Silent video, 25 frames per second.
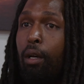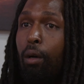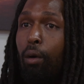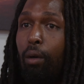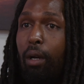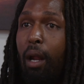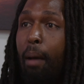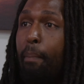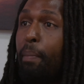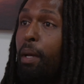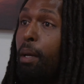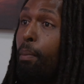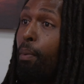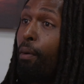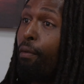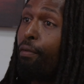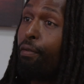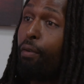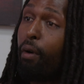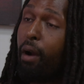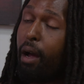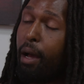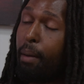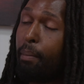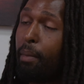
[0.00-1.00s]
or that
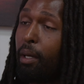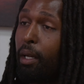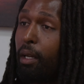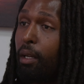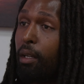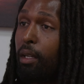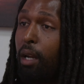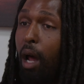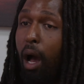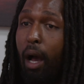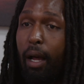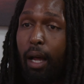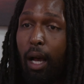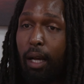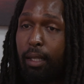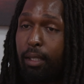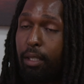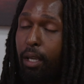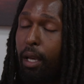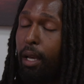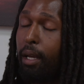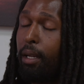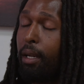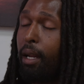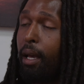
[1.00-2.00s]
people throw at me.
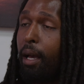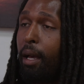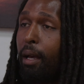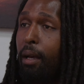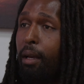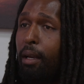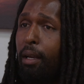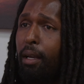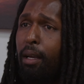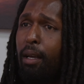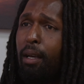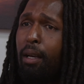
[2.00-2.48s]
I take that.